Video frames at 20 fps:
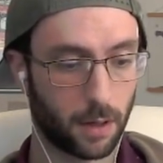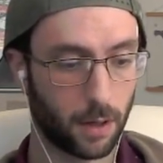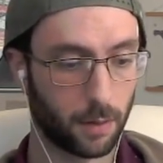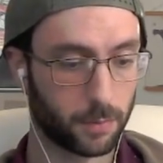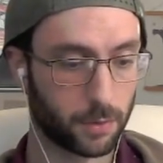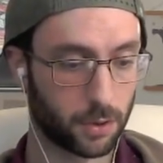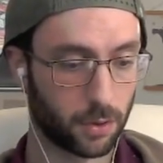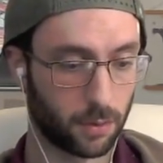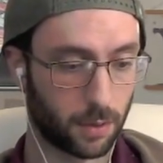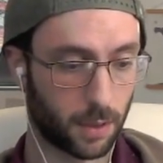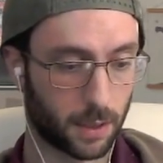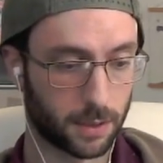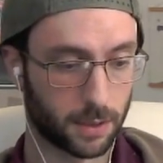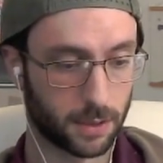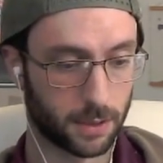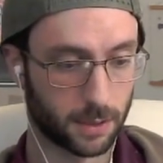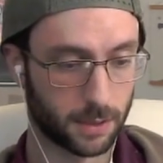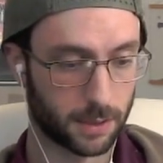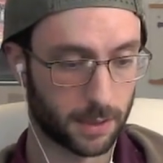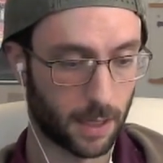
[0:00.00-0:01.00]
So this is
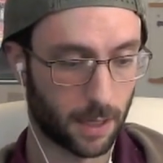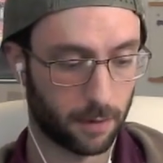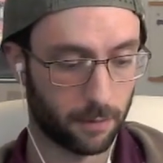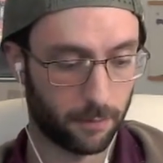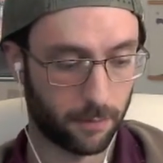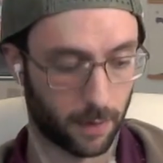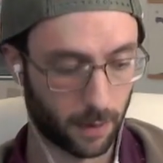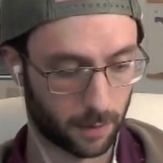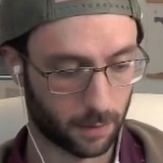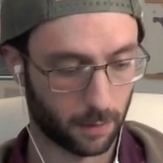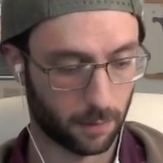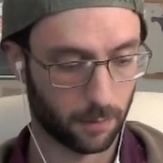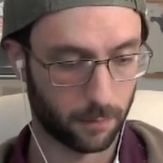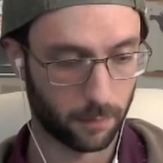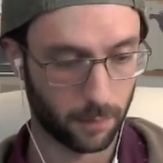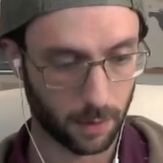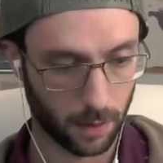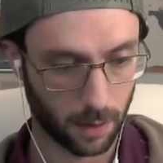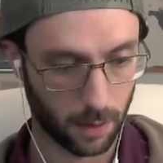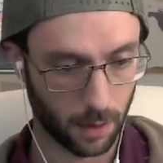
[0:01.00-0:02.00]
a side effect
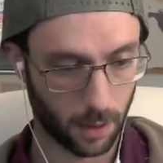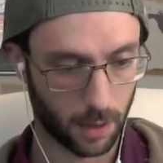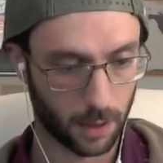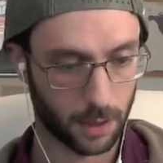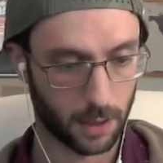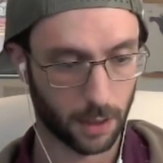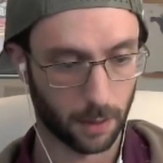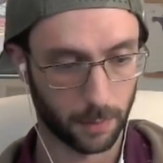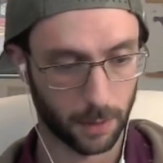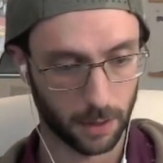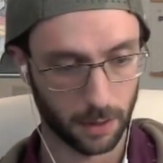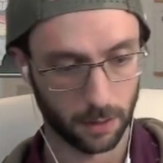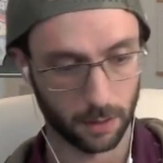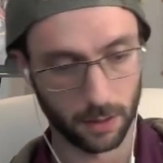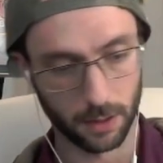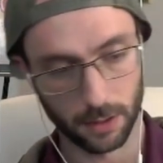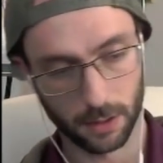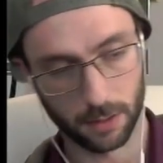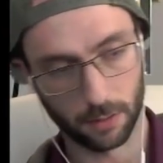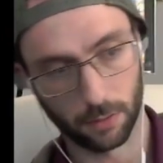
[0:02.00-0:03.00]
of the knight coming to
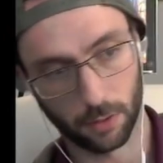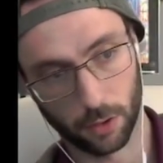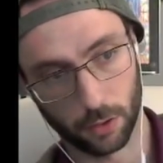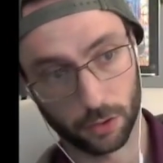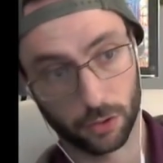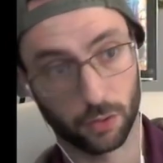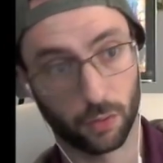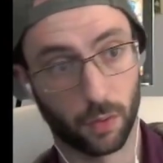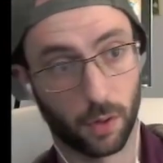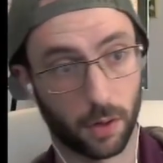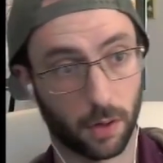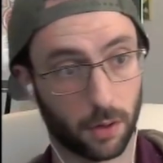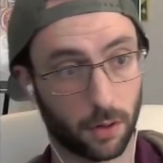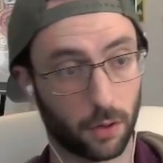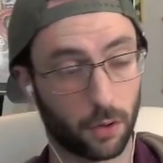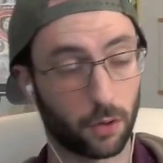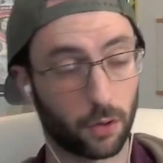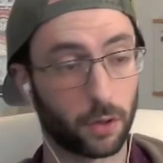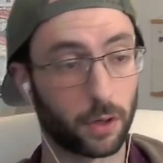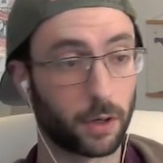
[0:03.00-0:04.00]
this square
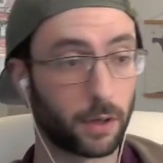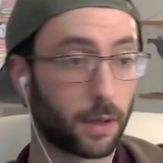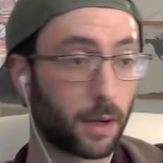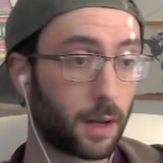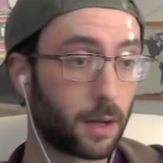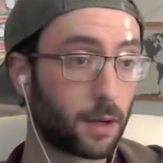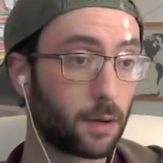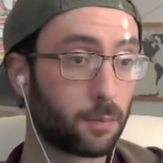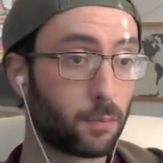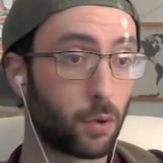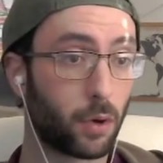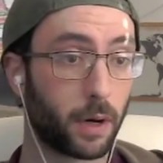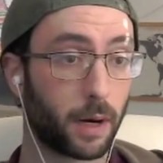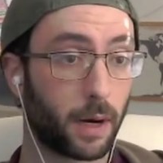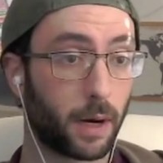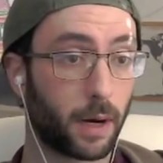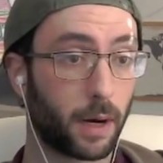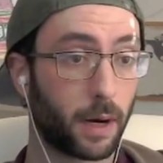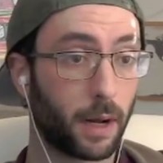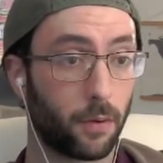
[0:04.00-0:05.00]
earlier that I pointed
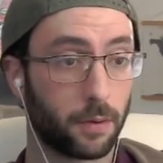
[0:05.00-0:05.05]
out.